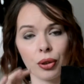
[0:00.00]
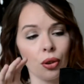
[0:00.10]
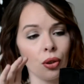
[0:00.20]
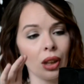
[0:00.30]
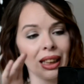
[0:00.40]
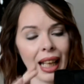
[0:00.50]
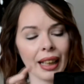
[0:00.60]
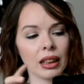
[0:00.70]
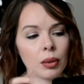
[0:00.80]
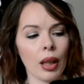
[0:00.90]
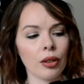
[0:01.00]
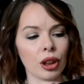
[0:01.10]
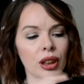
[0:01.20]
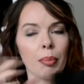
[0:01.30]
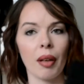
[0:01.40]
your leg as well,
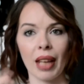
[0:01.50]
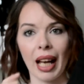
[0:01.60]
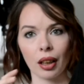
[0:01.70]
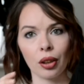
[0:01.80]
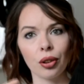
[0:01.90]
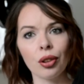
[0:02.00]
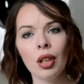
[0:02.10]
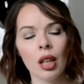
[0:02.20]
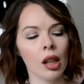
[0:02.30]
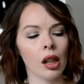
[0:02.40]
just above the ankle.